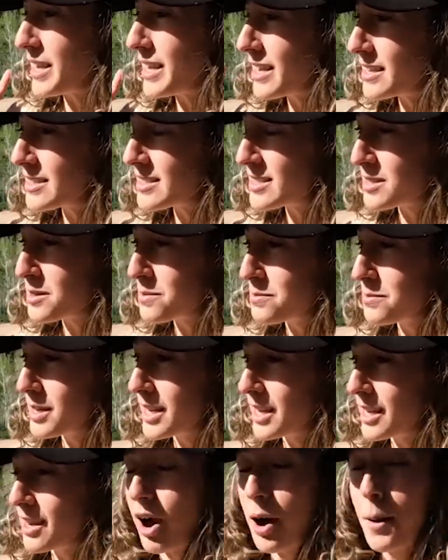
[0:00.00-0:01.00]
he is
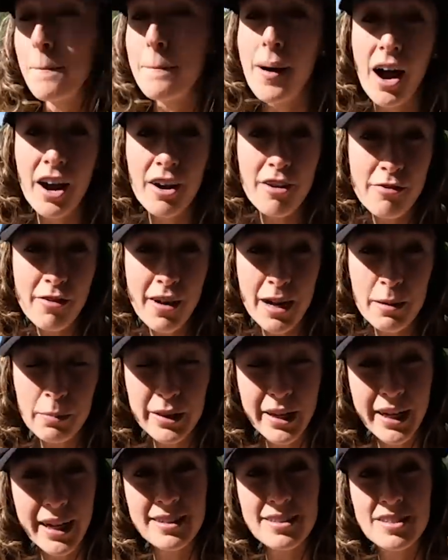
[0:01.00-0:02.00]
submitting our modified
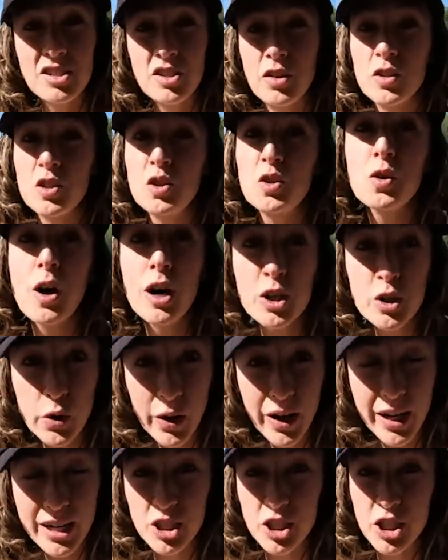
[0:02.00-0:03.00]
plans to the
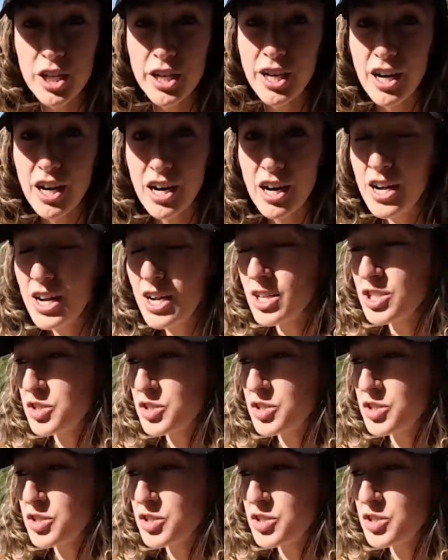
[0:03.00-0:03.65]
structural engineer.